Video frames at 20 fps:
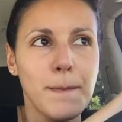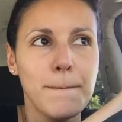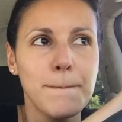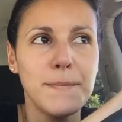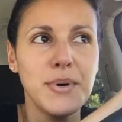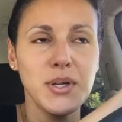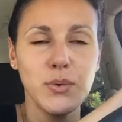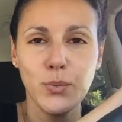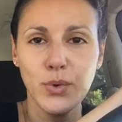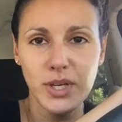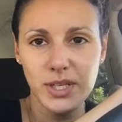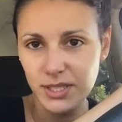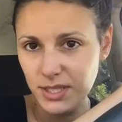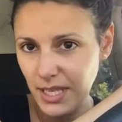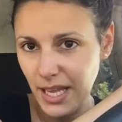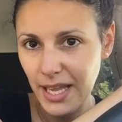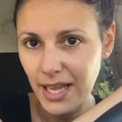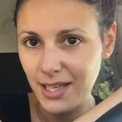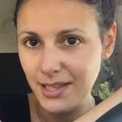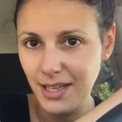But once I
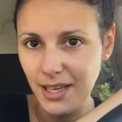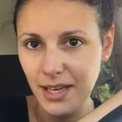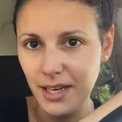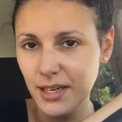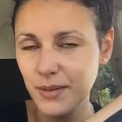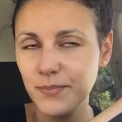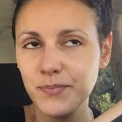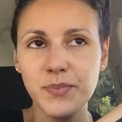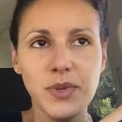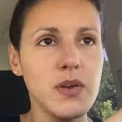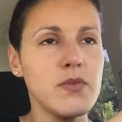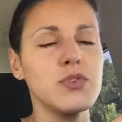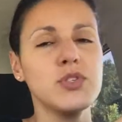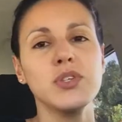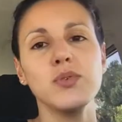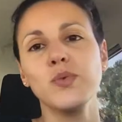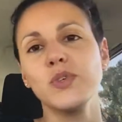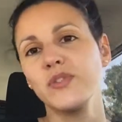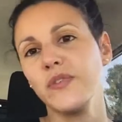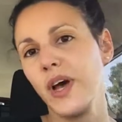got there, everything
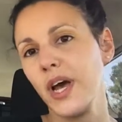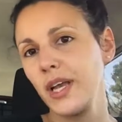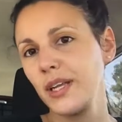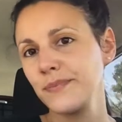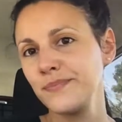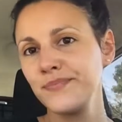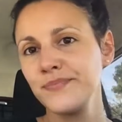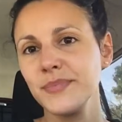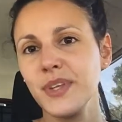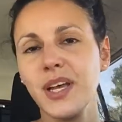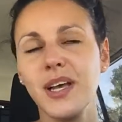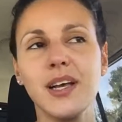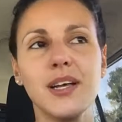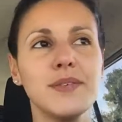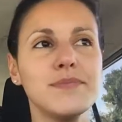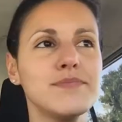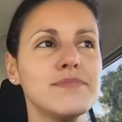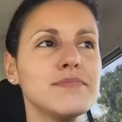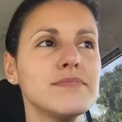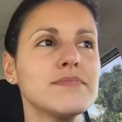was fine.
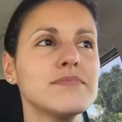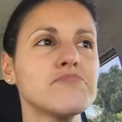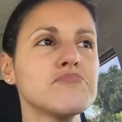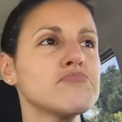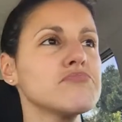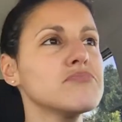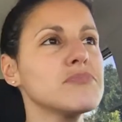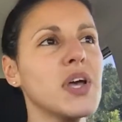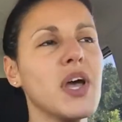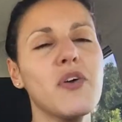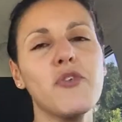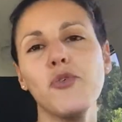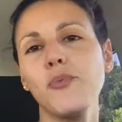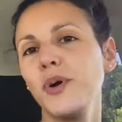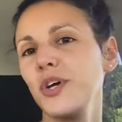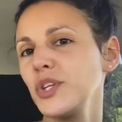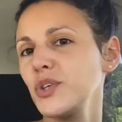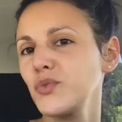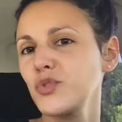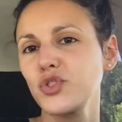
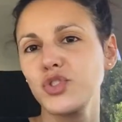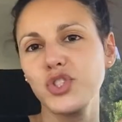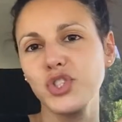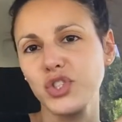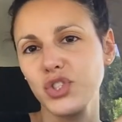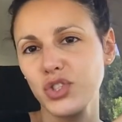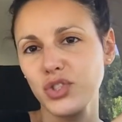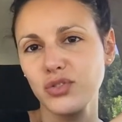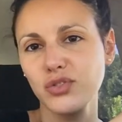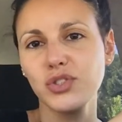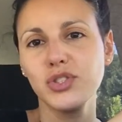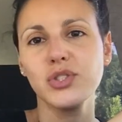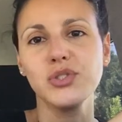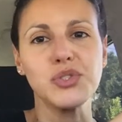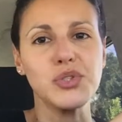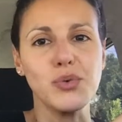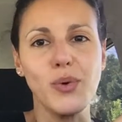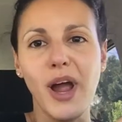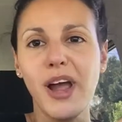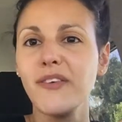Everybody was just
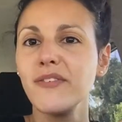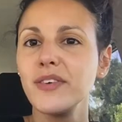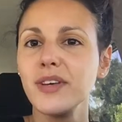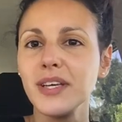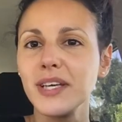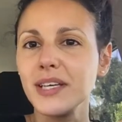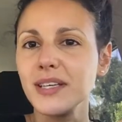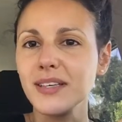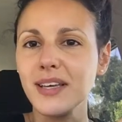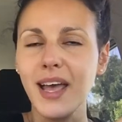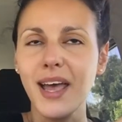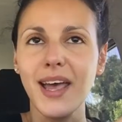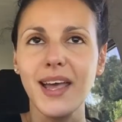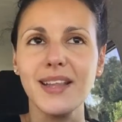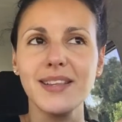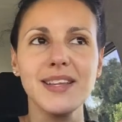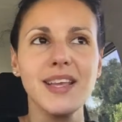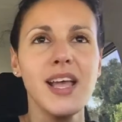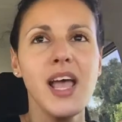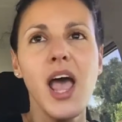arriving
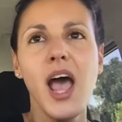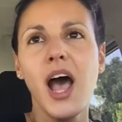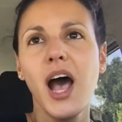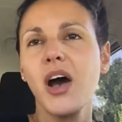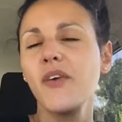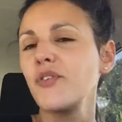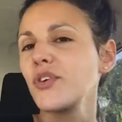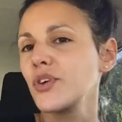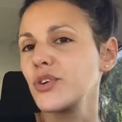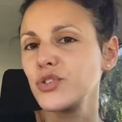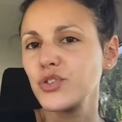and having a